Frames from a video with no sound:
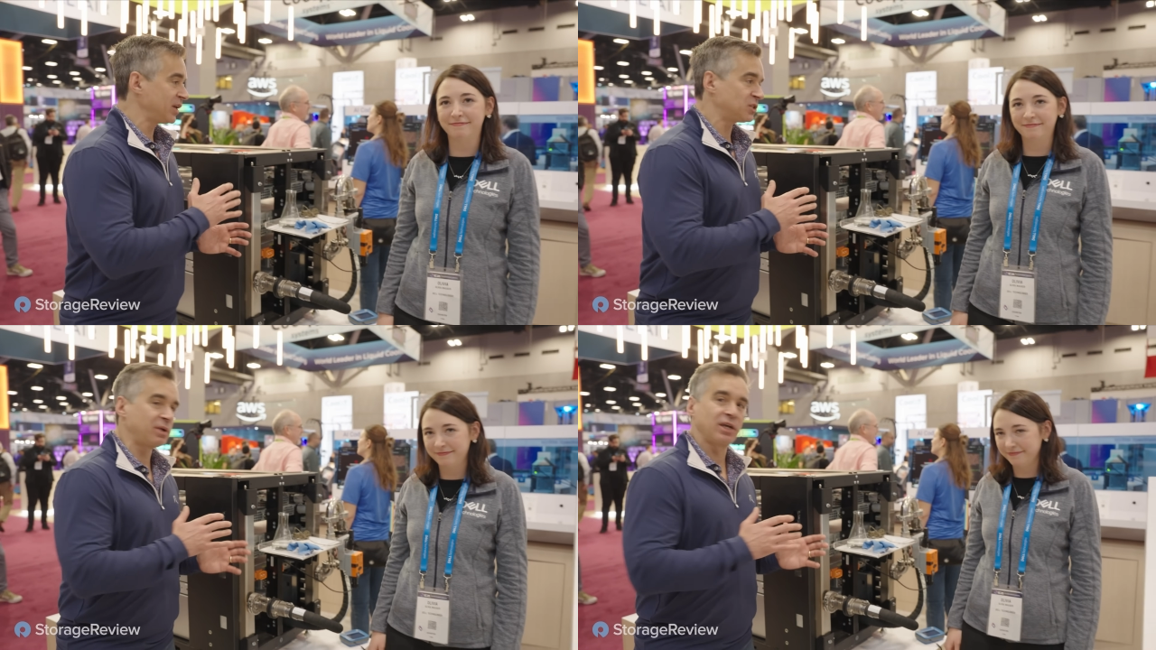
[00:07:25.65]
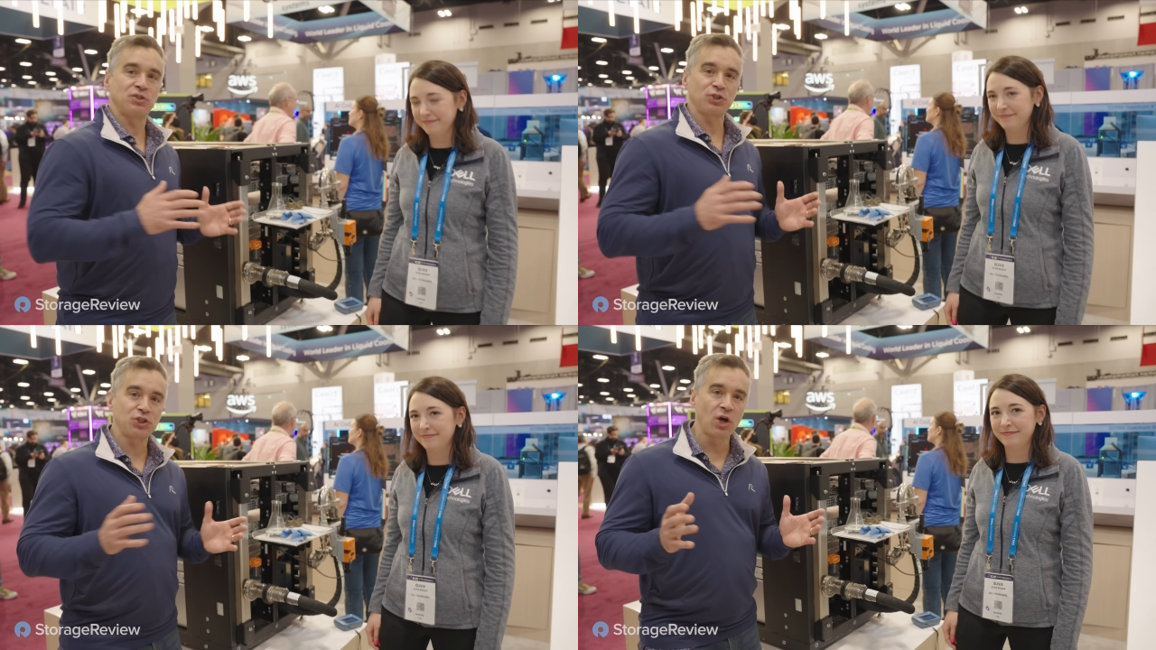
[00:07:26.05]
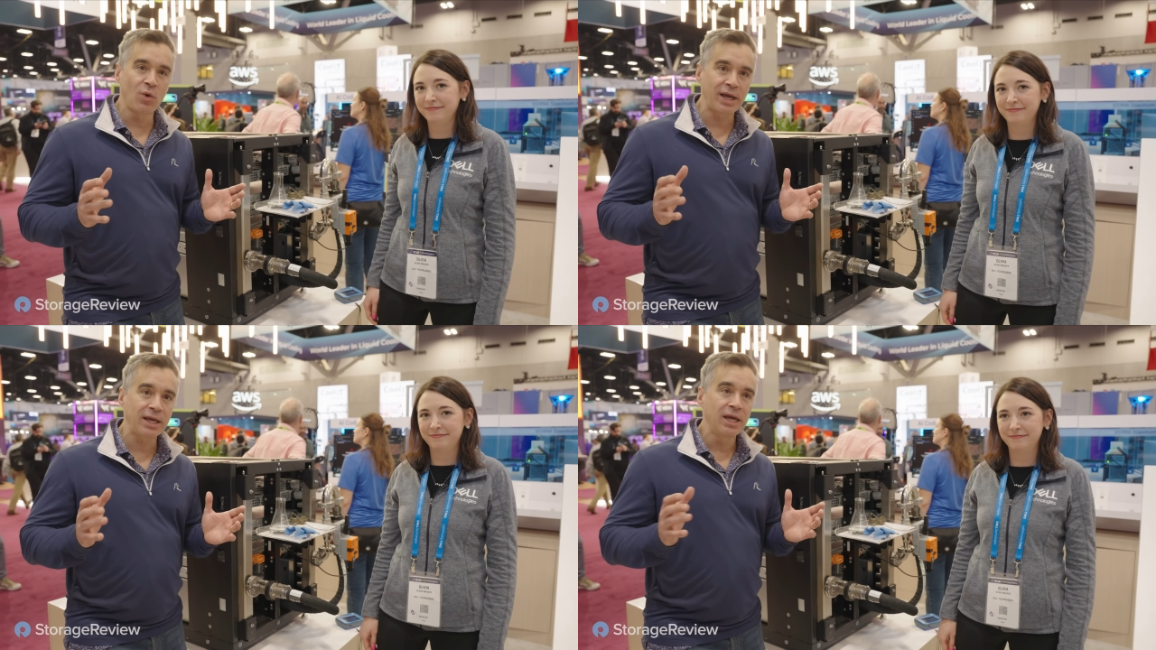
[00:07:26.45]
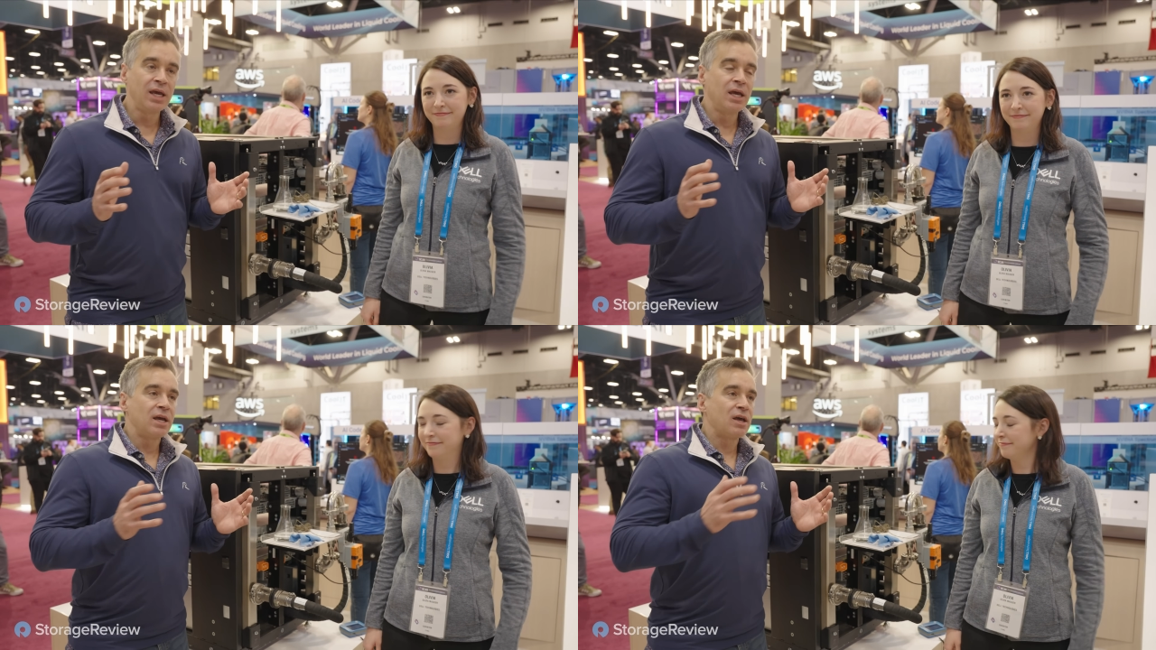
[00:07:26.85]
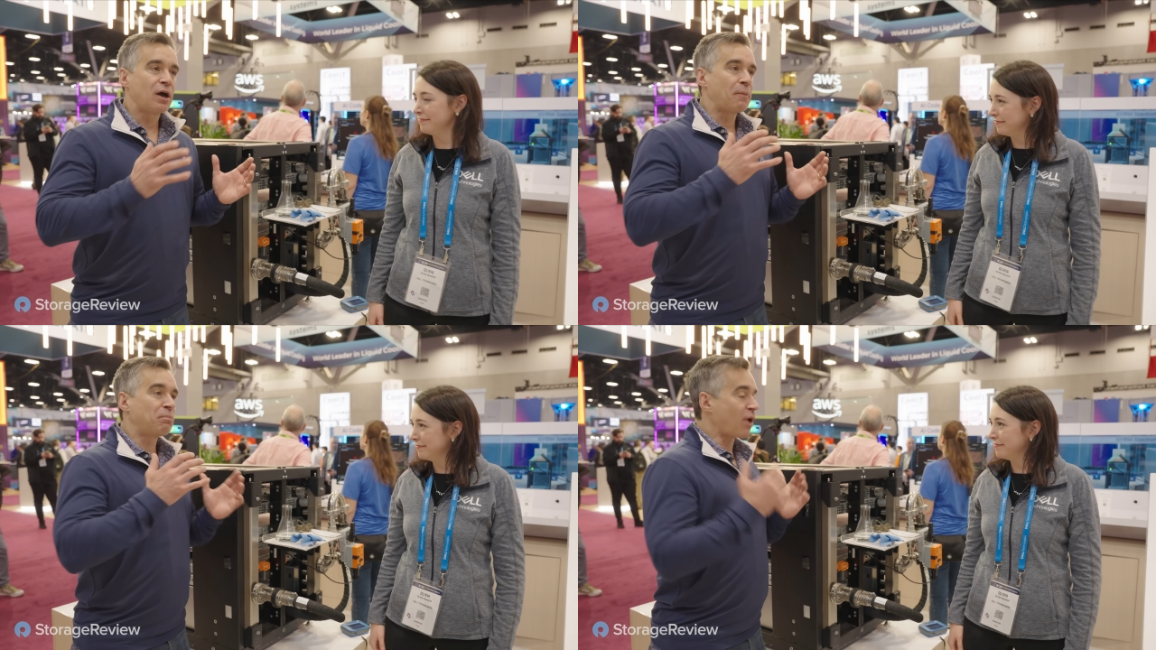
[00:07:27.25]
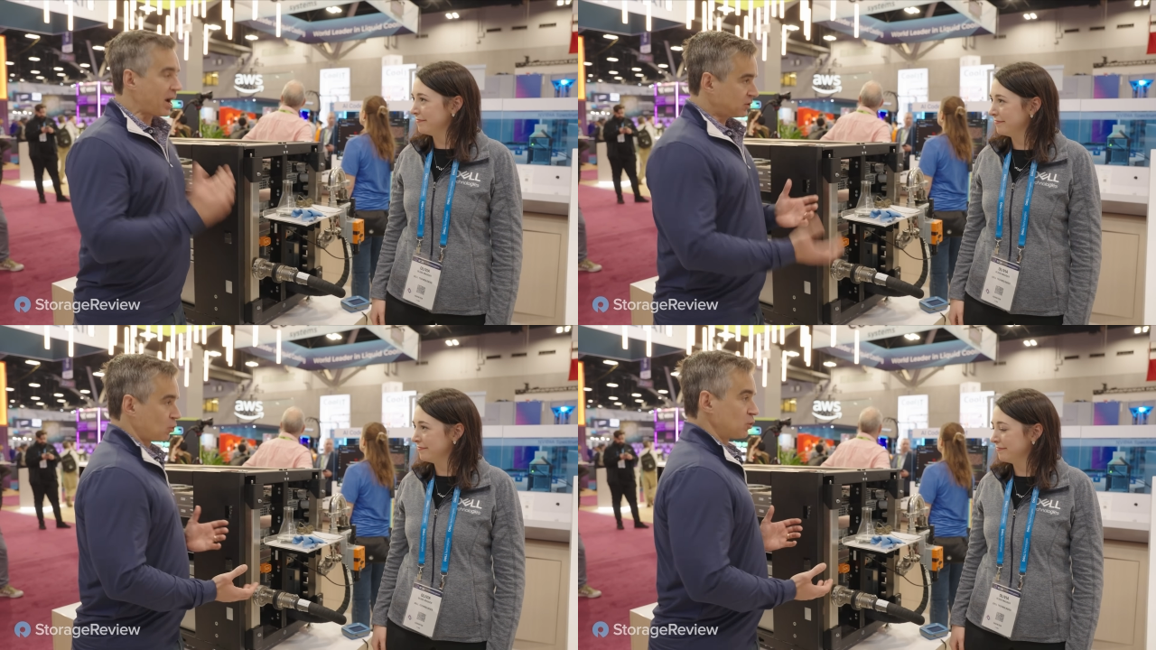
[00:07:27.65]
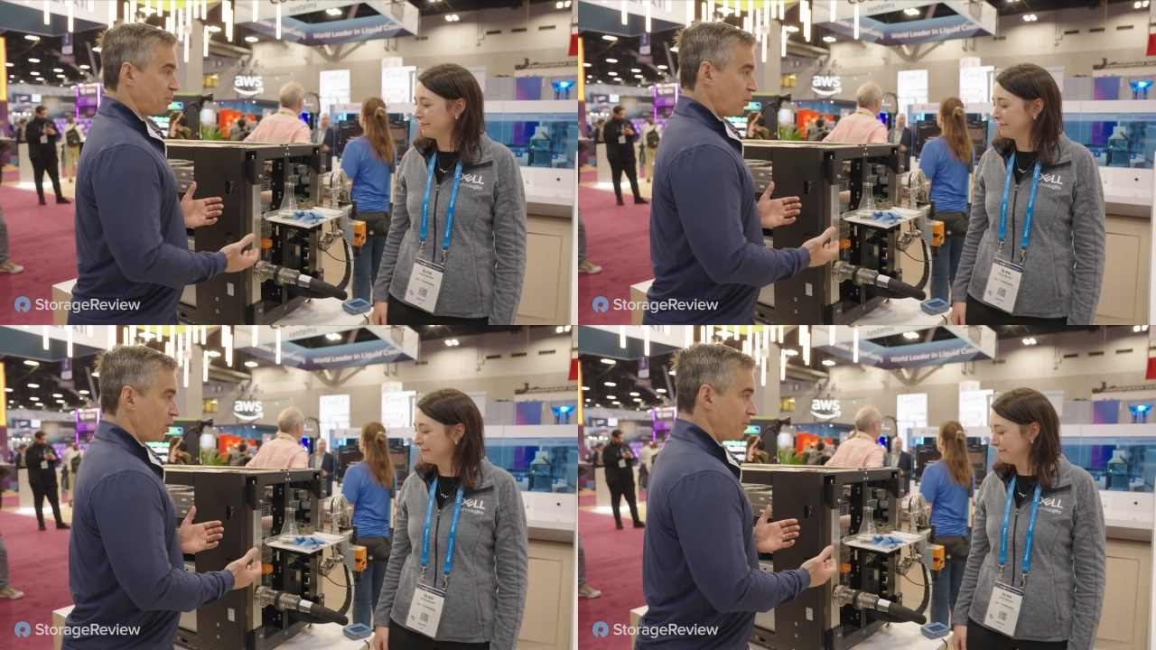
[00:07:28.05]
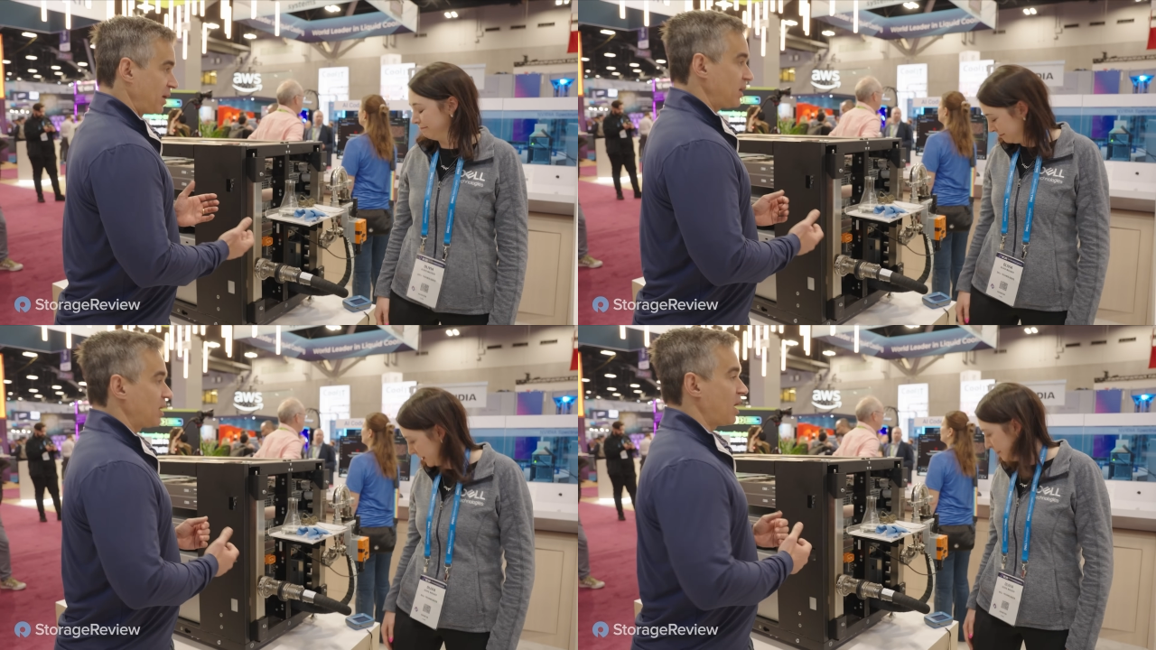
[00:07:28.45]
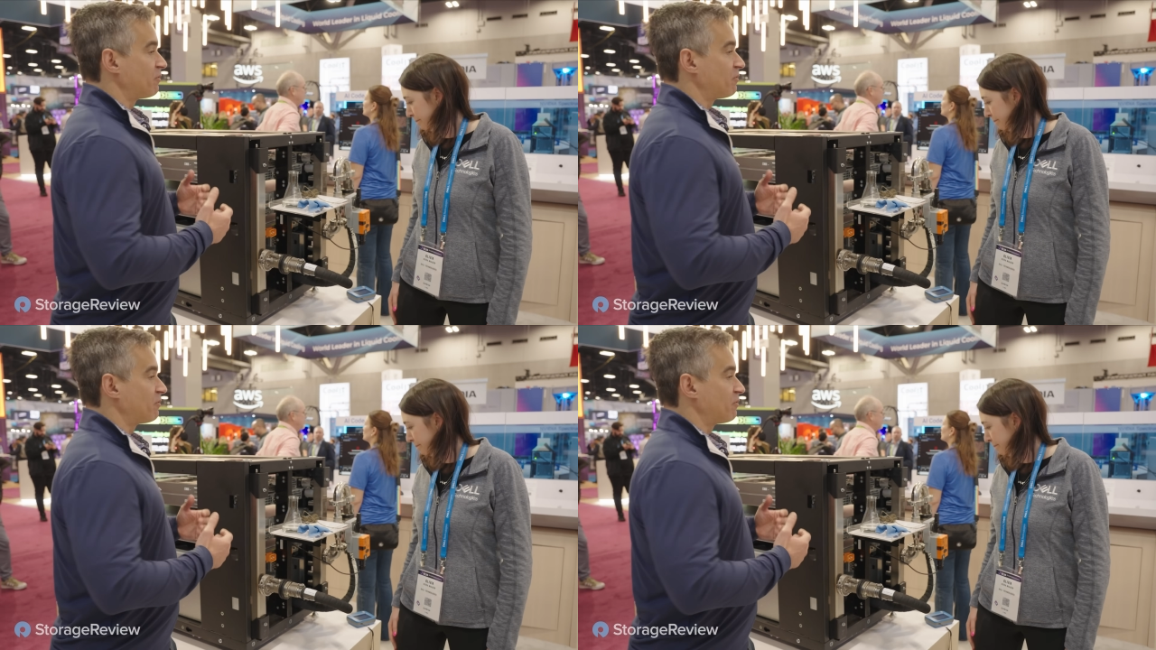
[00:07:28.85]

Speaker 1: this because you're showing a practical deployment yep.